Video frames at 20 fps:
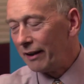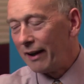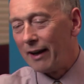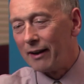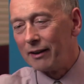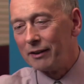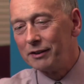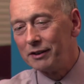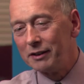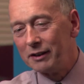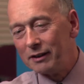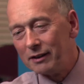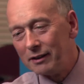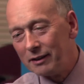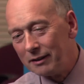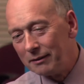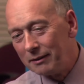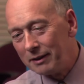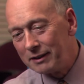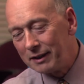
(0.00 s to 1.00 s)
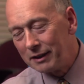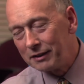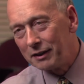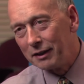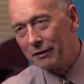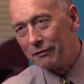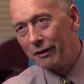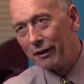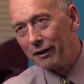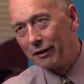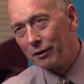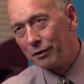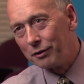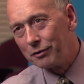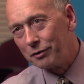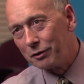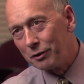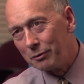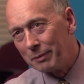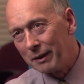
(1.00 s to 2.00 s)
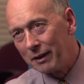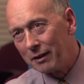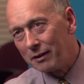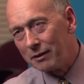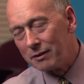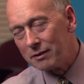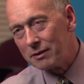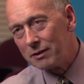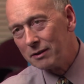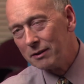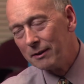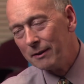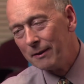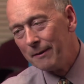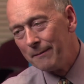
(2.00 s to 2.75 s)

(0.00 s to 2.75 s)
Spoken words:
analogy is actually very useful, because